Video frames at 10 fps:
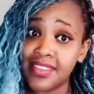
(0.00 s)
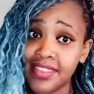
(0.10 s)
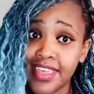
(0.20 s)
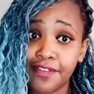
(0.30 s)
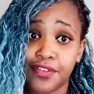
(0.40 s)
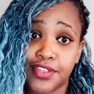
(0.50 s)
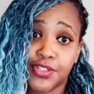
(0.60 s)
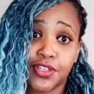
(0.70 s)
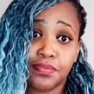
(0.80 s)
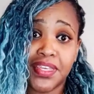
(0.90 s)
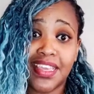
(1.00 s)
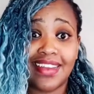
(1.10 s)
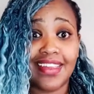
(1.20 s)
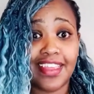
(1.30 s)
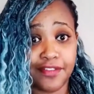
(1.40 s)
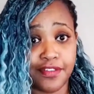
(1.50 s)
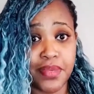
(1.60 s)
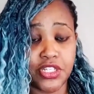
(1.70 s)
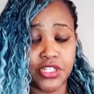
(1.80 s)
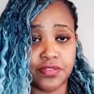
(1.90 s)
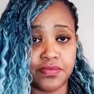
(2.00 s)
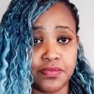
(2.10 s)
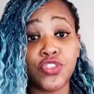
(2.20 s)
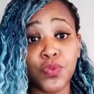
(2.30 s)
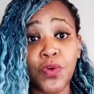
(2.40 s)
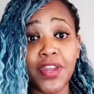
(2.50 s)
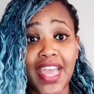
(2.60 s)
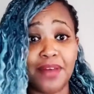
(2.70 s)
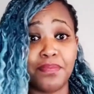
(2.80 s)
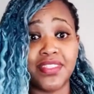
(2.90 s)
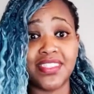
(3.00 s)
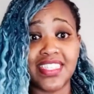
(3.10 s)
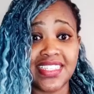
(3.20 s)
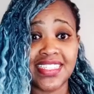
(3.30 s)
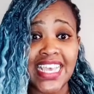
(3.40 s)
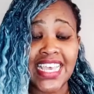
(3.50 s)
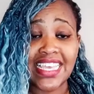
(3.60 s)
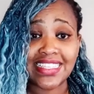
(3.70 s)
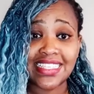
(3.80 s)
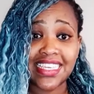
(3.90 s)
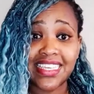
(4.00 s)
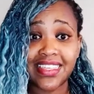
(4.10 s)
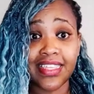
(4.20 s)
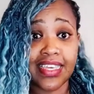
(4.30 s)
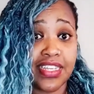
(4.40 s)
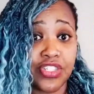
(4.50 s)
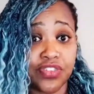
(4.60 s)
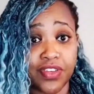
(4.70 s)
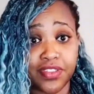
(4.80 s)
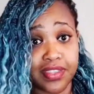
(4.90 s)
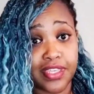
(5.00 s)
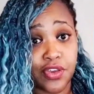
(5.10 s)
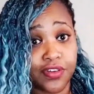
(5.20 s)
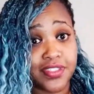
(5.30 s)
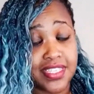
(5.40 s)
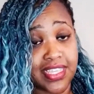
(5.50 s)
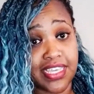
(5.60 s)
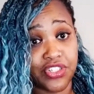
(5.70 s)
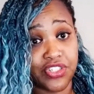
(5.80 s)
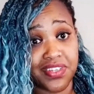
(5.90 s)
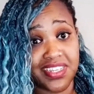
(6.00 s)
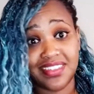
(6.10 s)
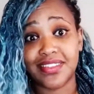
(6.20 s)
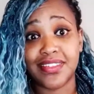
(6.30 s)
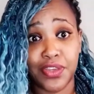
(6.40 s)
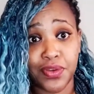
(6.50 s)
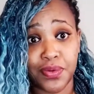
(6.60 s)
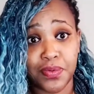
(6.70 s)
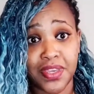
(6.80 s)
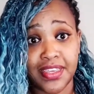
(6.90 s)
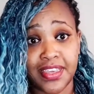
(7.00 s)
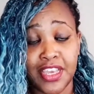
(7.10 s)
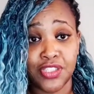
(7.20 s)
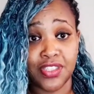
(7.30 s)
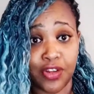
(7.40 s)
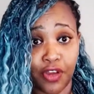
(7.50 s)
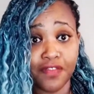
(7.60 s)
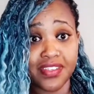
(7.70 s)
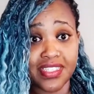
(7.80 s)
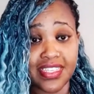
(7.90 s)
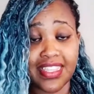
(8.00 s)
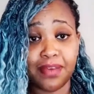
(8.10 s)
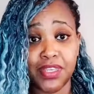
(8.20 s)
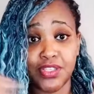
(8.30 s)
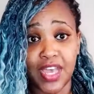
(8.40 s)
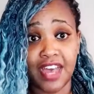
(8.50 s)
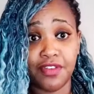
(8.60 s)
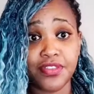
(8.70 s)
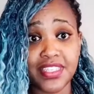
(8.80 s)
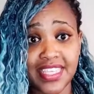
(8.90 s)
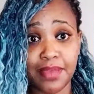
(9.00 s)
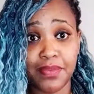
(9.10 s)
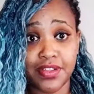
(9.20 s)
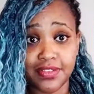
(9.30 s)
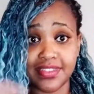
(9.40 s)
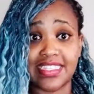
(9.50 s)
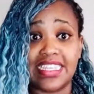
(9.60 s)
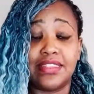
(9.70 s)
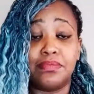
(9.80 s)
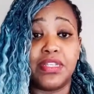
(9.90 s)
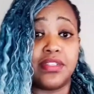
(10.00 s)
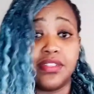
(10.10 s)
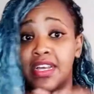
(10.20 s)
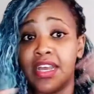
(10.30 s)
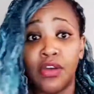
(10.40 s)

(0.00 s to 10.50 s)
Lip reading: Therefore, there shouldn't be any inflammation. So what happens is it's either the injury or the thing causing the injury doesn't go away. So then obviously that means you have all these chemicals in the middle